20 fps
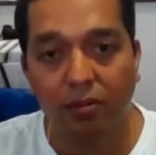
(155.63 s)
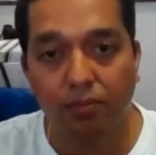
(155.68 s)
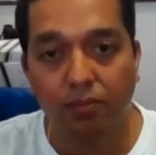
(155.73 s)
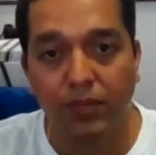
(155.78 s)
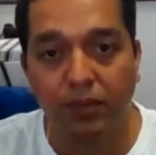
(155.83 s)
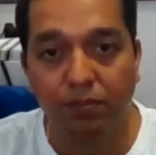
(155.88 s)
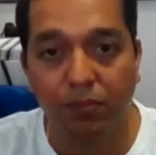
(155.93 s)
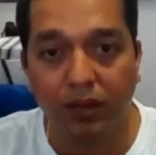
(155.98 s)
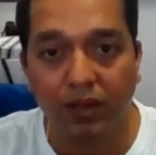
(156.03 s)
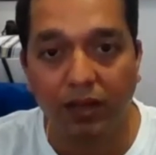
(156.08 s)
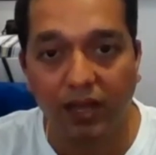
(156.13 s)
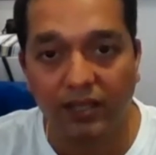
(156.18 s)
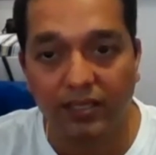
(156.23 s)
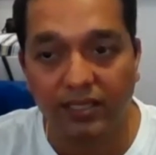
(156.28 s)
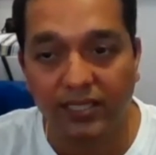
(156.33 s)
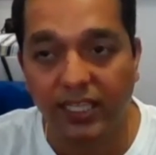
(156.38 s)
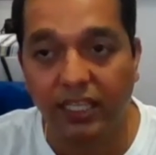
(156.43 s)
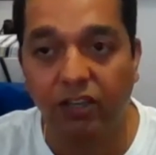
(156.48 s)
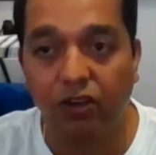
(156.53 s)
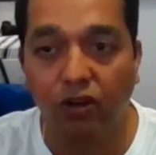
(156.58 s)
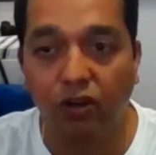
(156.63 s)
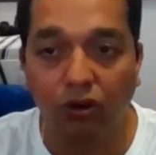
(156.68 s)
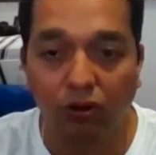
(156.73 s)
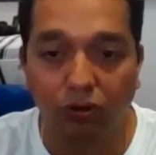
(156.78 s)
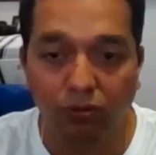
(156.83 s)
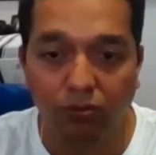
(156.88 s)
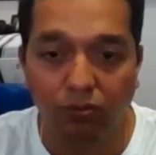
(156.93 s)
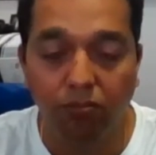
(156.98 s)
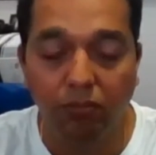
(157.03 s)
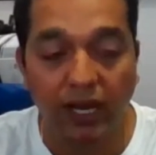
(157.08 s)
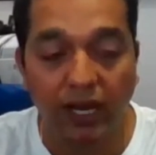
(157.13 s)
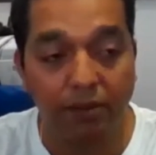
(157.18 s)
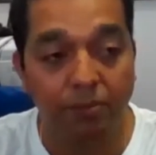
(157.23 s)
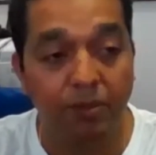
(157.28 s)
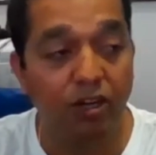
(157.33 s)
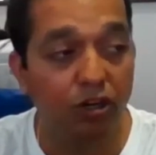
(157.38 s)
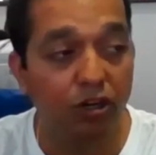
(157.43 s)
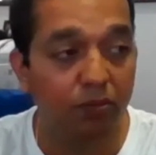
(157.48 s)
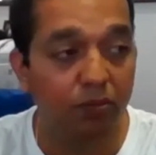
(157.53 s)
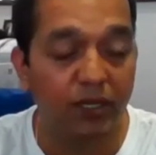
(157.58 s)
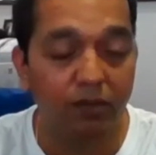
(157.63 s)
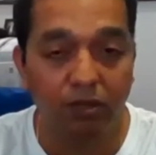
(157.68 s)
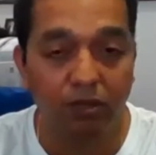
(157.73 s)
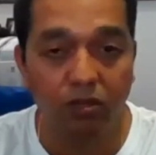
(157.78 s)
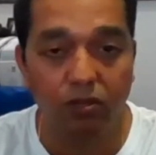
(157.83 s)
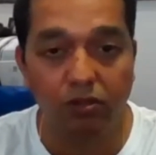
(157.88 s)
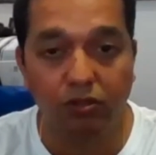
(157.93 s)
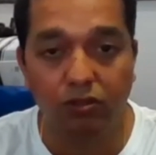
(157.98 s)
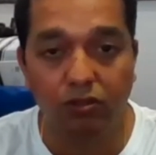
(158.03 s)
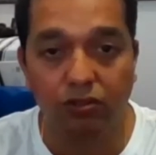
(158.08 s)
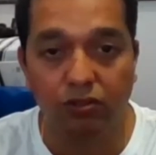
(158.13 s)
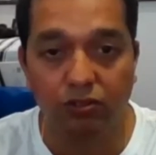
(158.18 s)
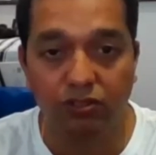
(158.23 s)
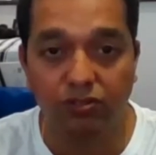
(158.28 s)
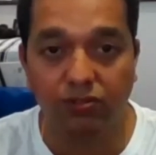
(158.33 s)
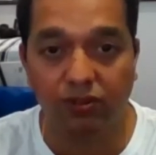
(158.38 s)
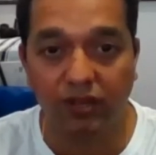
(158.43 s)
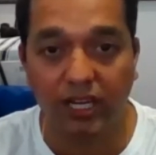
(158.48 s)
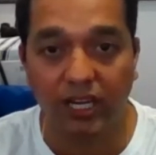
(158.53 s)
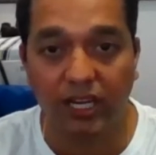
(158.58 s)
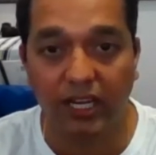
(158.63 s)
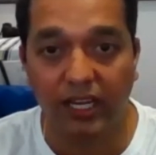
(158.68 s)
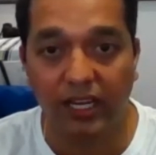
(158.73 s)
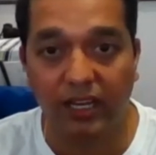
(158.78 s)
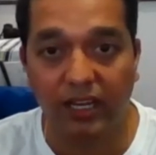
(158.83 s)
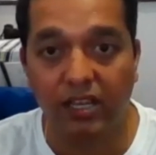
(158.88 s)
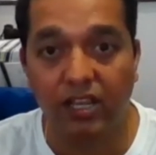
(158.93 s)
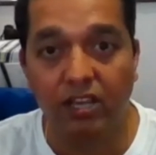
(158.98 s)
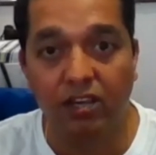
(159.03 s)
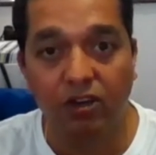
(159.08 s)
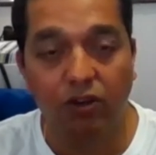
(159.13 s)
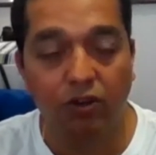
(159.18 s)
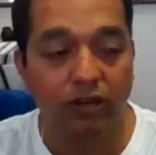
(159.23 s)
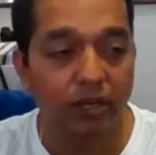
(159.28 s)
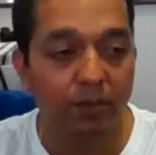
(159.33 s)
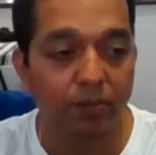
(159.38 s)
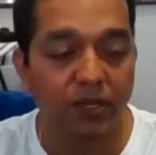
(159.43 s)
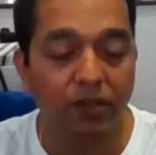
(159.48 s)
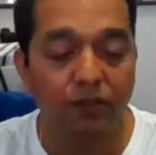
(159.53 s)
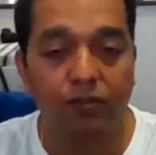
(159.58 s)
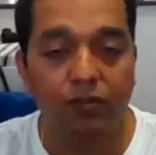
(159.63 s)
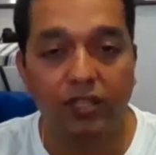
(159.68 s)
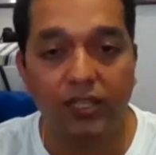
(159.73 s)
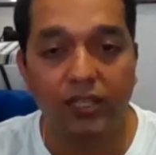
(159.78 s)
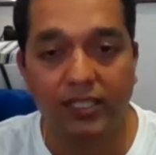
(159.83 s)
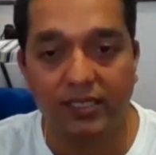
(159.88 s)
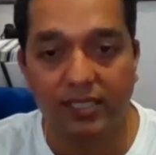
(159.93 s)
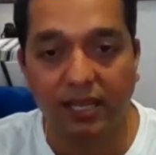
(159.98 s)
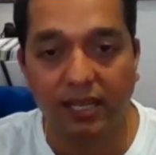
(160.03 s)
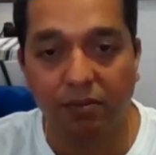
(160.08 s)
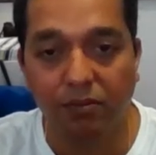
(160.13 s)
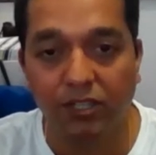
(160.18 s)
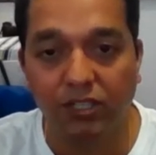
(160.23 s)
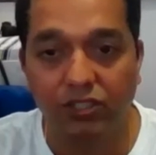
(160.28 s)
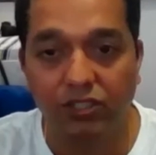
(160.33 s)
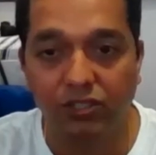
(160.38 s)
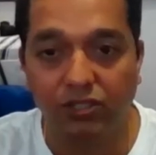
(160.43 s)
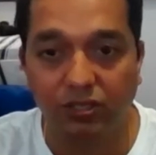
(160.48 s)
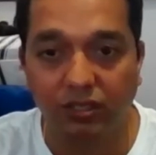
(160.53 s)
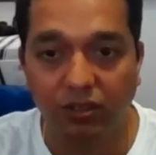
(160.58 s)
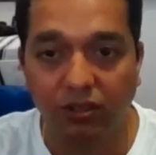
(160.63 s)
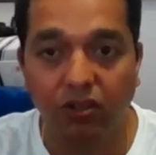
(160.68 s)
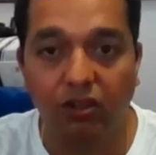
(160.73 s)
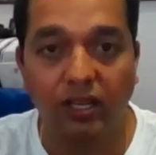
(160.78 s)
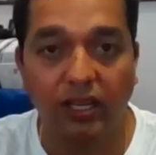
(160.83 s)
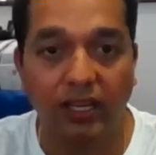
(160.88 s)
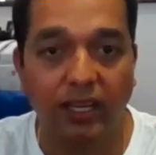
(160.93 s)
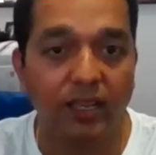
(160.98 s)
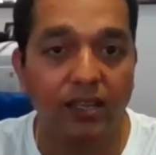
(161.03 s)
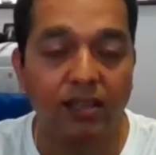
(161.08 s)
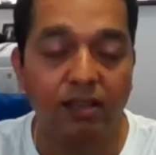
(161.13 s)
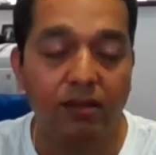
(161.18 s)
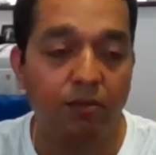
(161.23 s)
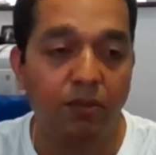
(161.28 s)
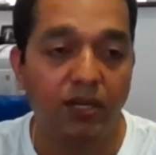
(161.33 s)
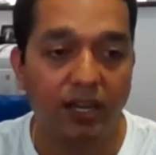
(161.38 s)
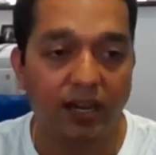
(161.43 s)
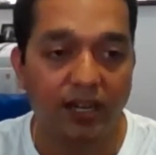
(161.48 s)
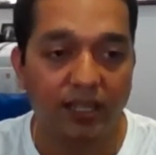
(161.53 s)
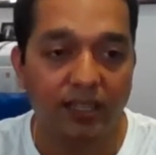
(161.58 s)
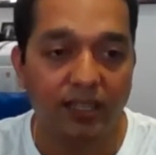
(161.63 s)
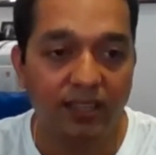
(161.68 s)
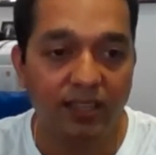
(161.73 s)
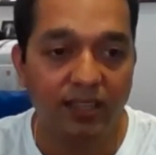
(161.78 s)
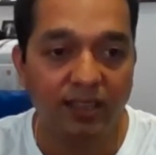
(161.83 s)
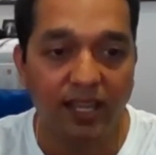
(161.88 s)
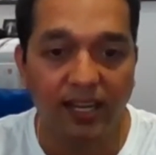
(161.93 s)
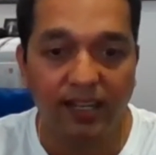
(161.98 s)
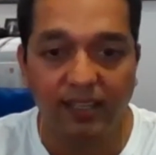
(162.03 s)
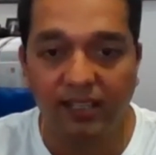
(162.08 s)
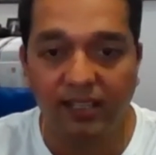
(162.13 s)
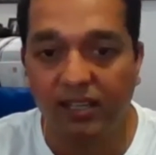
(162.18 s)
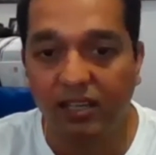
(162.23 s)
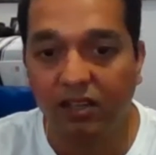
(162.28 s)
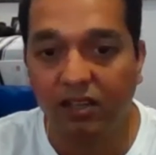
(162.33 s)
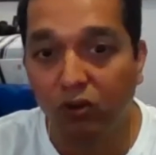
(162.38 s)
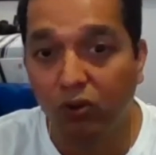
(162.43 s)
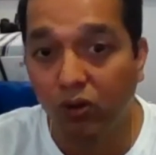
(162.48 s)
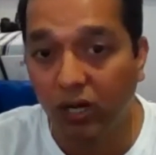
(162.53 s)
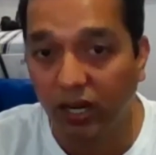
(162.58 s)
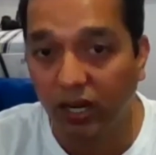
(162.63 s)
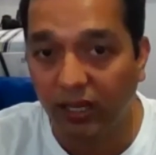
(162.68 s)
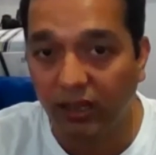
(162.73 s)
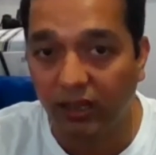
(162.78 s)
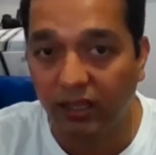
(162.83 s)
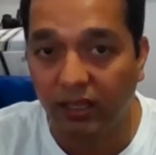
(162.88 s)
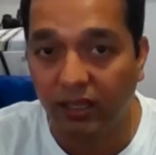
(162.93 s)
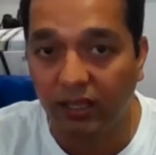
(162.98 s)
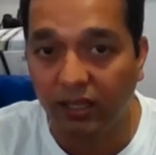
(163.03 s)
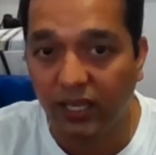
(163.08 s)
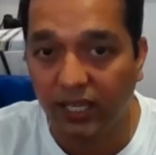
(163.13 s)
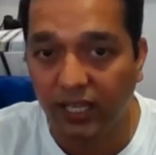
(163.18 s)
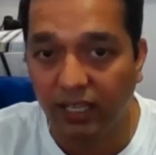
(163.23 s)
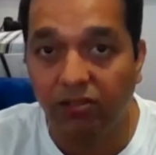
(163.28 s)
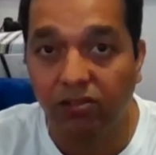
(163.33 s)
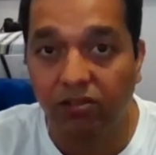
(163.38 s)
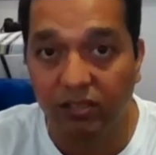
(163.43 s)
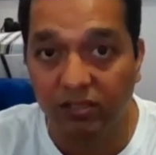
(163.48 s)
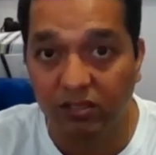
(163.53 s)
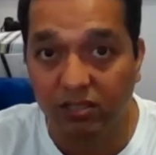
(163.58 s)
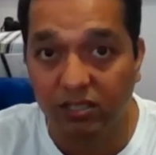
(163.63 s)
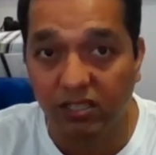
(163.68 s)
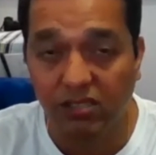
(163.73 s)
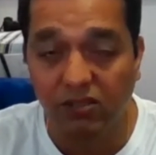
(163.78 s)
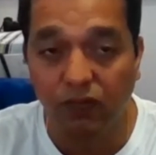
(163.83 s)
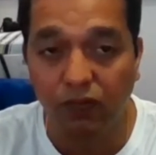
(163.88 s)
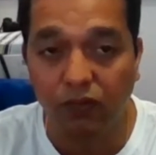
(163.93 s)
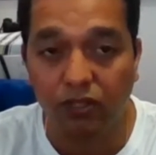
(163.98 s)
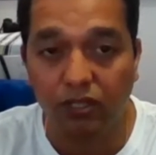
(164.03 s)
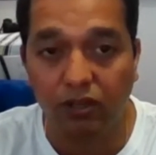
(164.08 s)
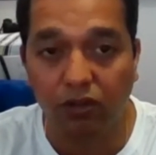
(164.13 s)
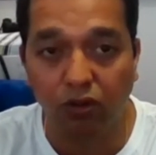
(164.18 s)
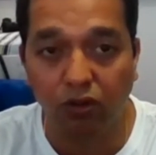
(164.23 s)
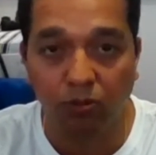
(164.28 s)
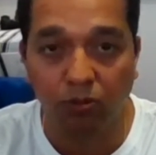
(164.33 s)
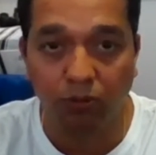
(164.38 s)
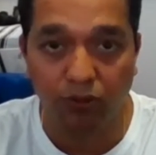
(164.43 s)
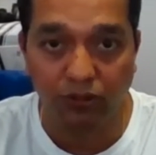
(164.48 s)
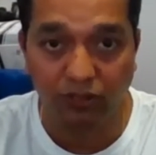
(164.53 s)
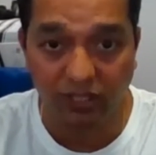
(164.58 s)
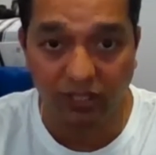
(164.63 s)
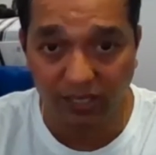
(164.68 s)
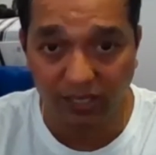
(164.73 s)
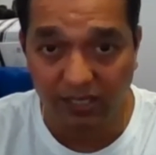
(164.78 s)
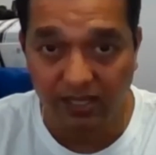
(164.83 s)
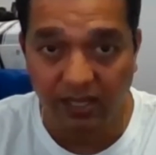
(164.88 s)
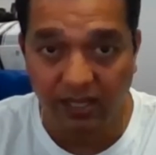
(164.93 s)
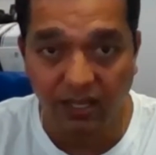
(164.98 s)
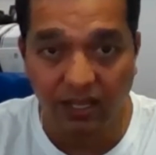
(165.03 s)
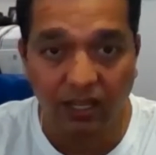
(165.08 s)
people are saying, oh, I may not be able to go to Australia or appear for the examination. Okay, but other than that, there are no other hindrances for the whole process.